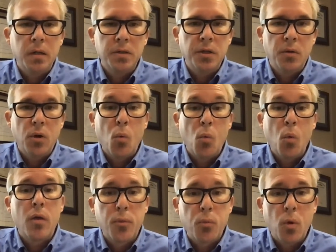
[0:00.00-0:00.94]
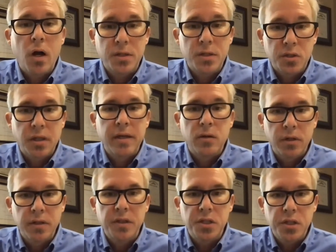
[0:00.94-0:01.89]
a Wealth Watch
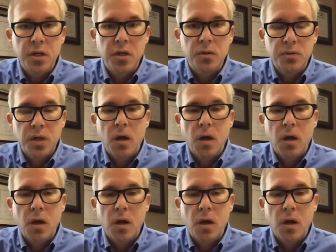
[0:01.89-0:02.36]
later in the year